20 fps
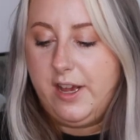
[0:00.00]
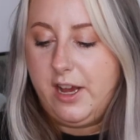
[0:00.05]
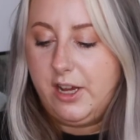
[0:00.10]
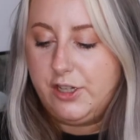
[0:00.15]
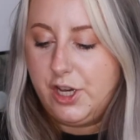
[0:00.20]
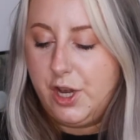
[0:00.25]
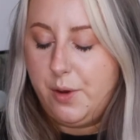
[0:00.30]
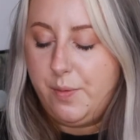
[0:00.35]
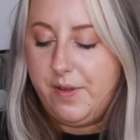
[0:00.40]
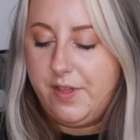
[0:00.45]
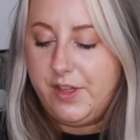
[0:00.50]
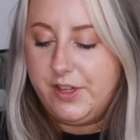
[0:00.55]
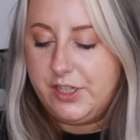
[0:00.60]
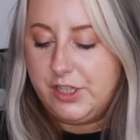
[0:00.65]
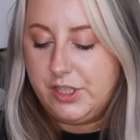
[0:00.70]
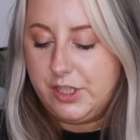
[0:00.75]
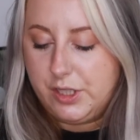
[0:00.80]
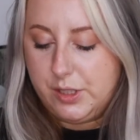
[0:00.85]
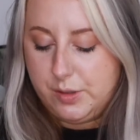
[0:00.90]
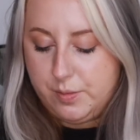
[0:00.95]
I don't know whether to
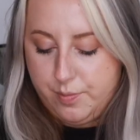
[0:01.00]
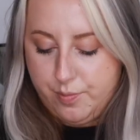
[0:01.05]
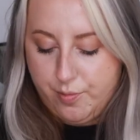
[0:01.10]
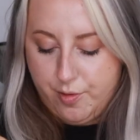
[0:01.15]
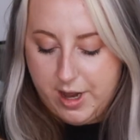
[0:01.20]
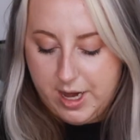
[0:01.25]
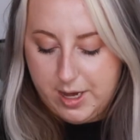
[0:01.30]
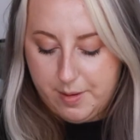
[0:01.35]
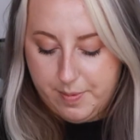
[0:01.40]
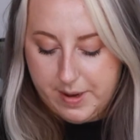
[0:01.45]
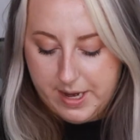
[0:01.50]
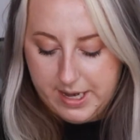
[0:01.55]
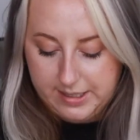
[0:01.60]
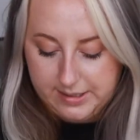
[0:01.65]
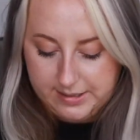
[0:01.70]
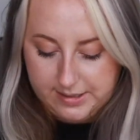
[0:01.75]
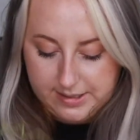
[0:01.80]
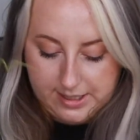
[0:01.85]
spray paint